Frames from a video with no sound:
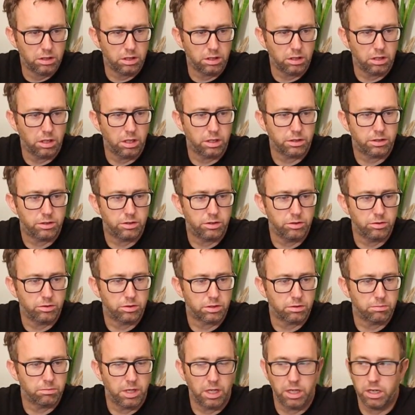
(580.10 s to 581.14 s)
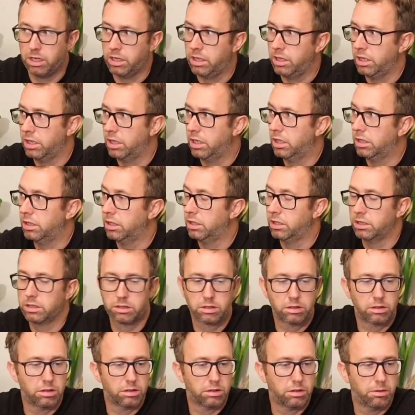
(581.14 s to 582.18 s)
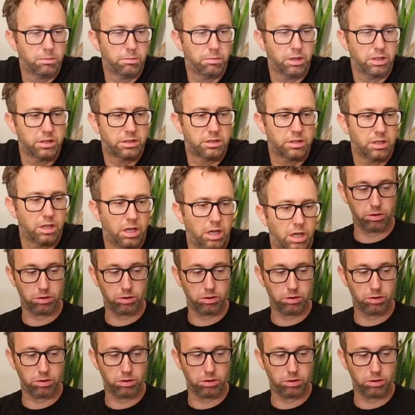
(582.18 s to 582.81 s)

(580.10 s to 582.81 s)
gonna have to do some editing on this, but